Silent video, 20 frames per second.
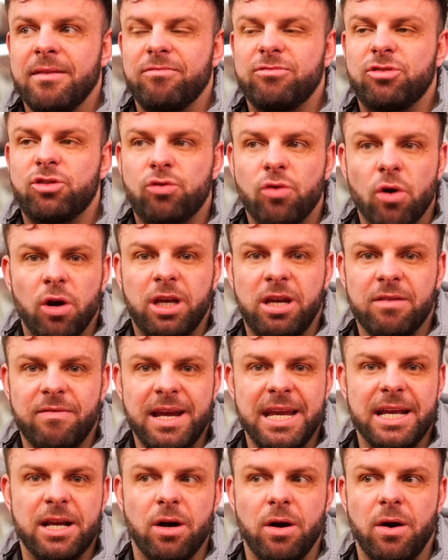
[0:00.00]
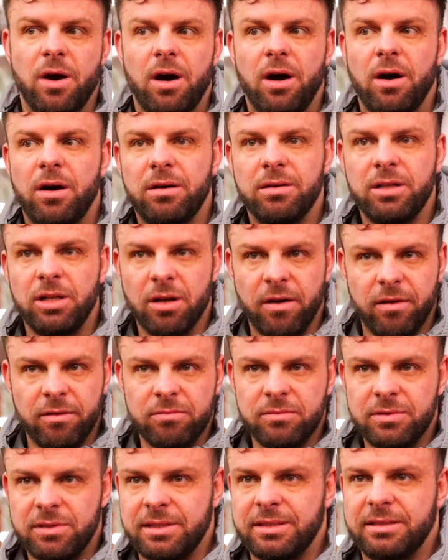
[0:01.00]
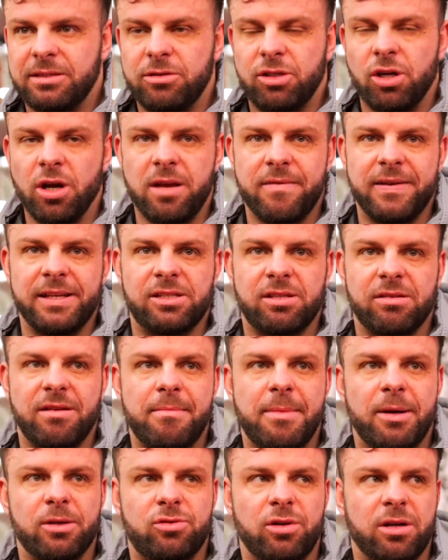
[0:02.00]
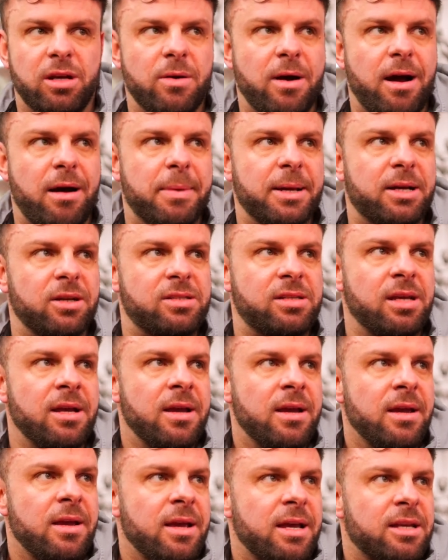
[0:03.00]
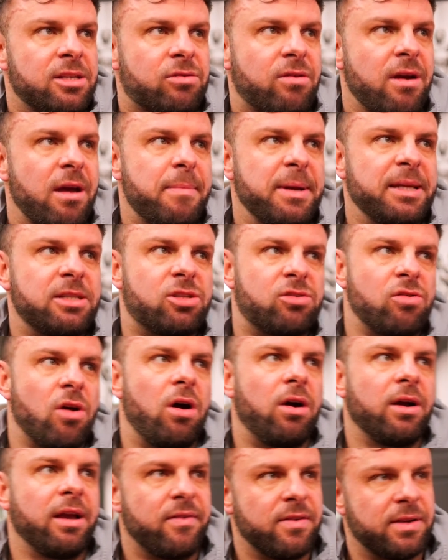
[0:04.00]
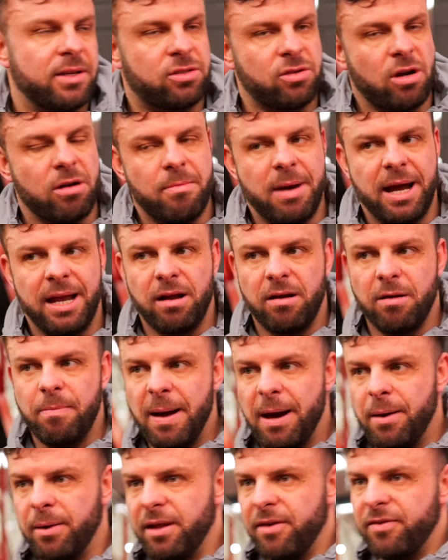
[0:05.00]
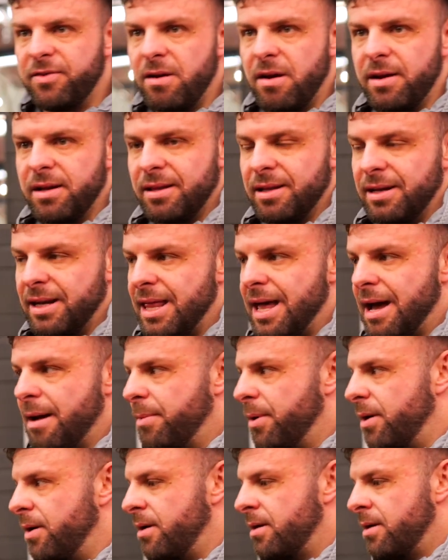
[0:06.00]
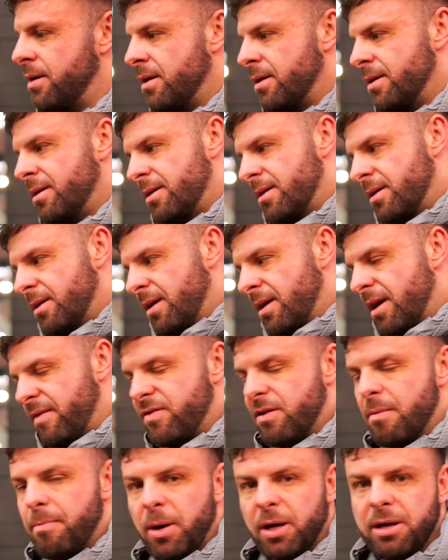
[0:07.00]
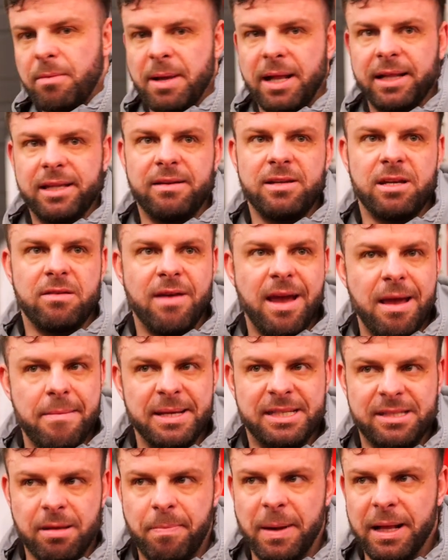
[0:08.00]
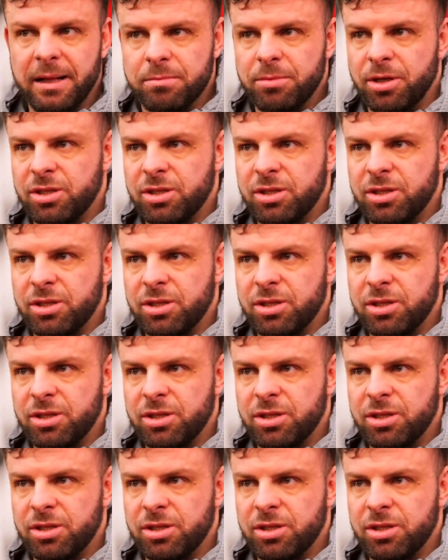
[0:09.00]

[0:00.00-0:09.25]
stroke your ego or, you know, show your Instagram how strong you are, because it's great being strong if you're a strong man or a powerlifter or anything like that, but if you're a bodybuilder and your aim is to build